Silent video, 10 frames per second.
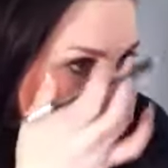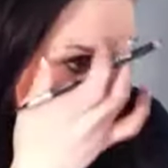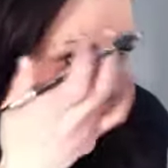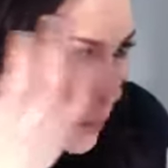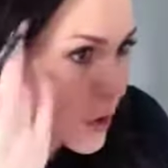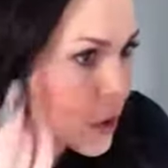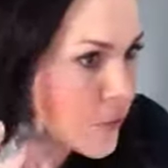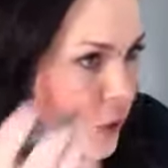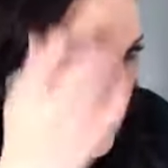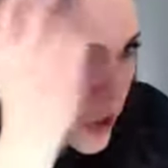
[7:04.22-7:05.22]
So once
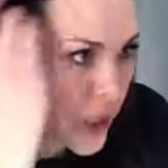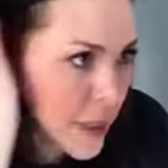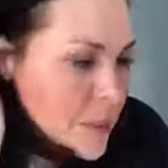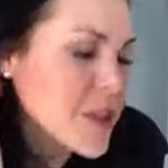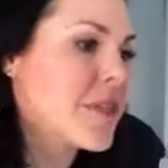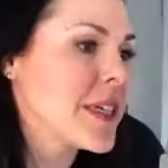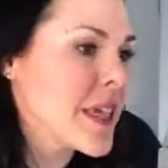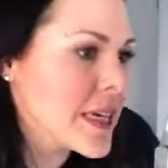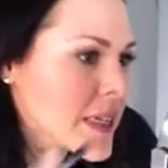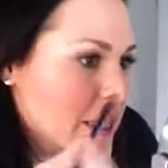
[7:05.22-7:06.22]
you've got your shape, it's
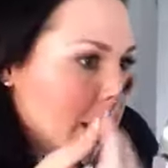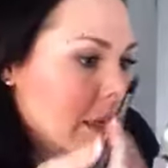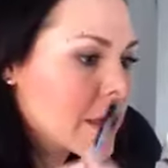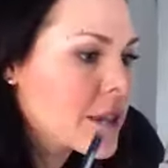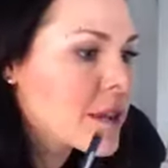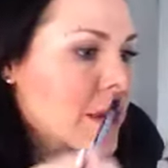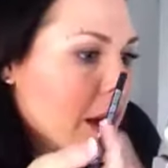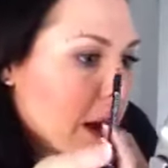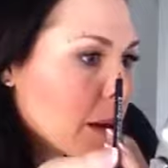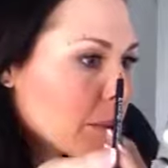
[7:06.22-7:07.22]
fantastic
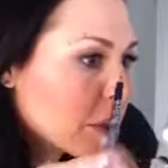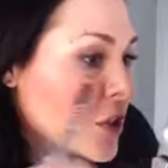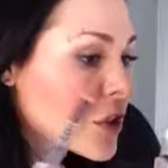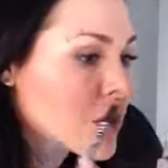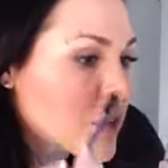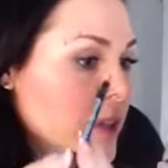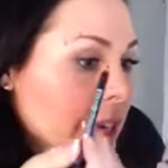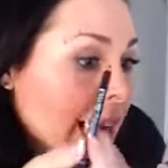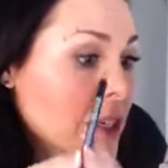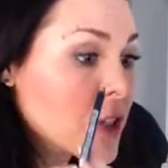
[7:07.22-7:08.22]
because you can just
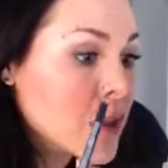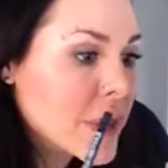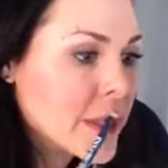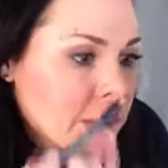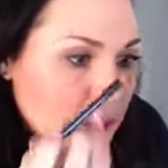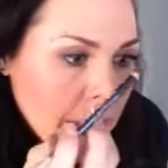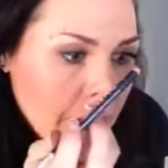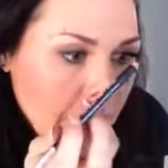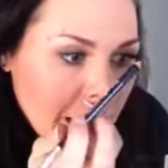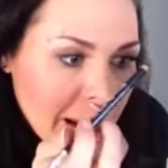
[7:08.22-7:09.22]
add to it.
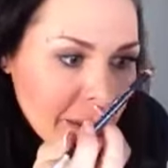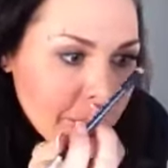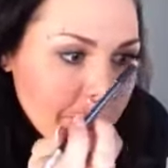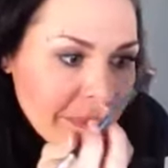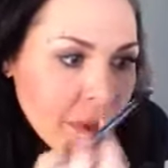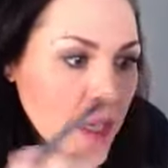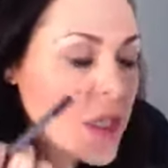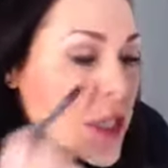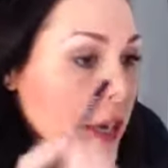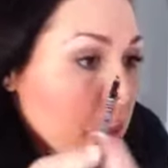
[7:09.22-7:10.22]

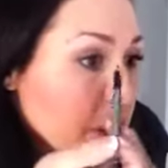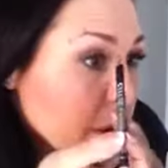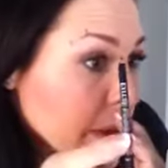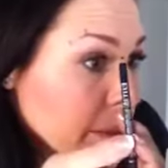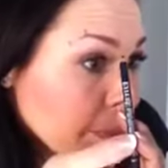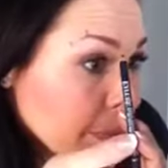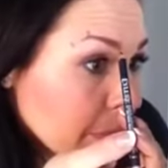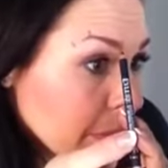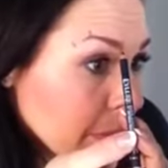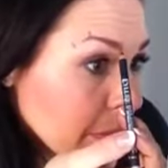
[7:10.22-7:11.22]
So here we go then.
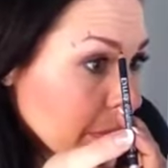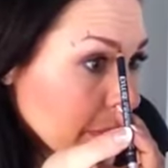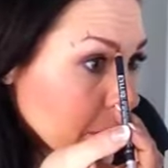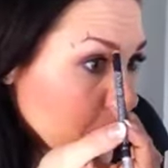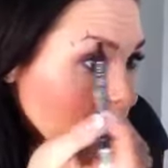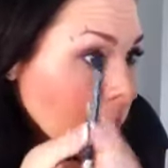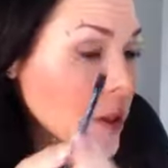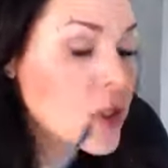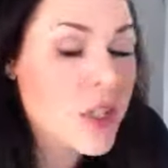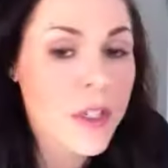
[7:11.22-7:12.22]
So what I'm
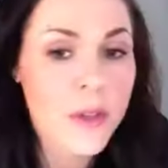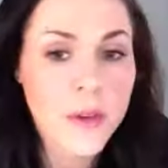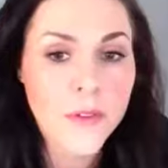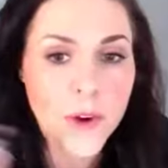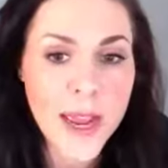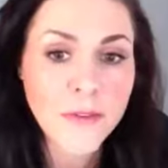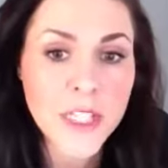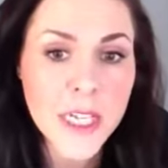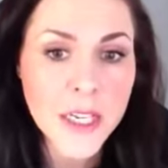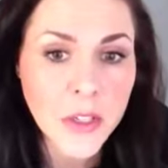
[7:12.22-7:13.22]
going to do for
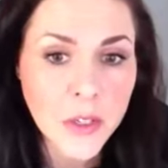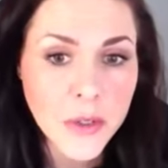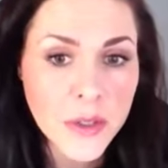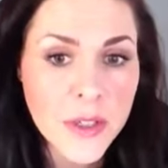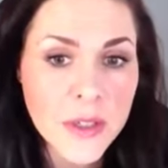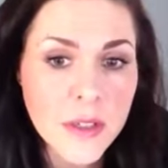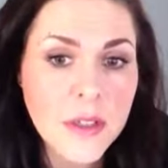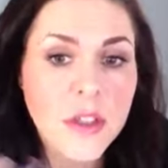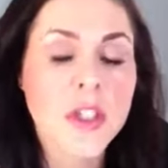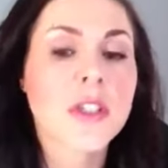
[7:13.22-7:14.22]
everyday use,
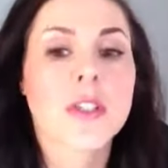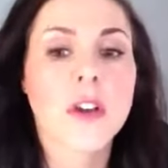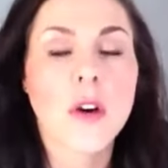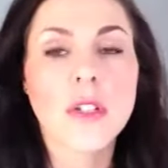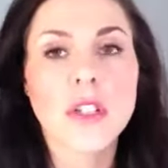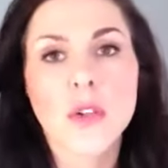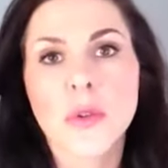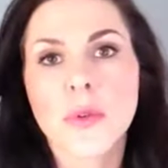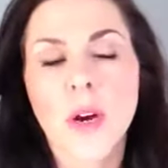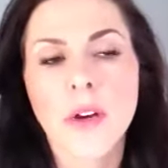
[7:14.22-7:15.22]
just on your
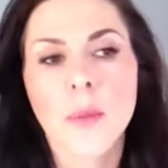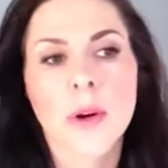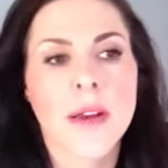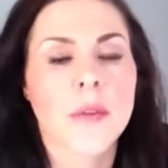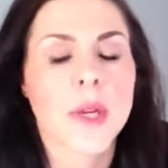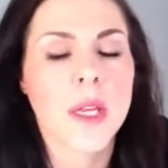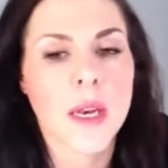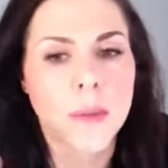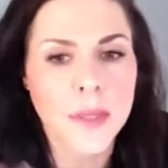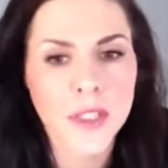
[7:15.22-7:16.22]
school run or whatever, when you get
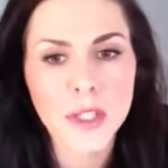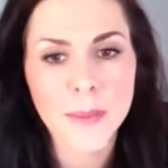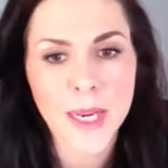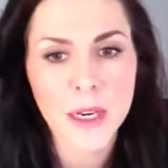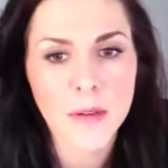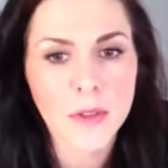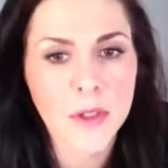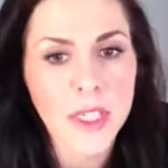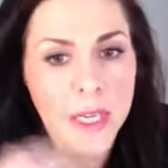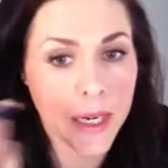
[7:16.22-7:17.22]
up and you do your makeup
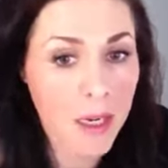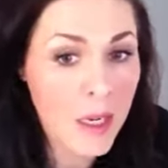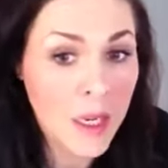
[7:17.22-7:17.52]
routine,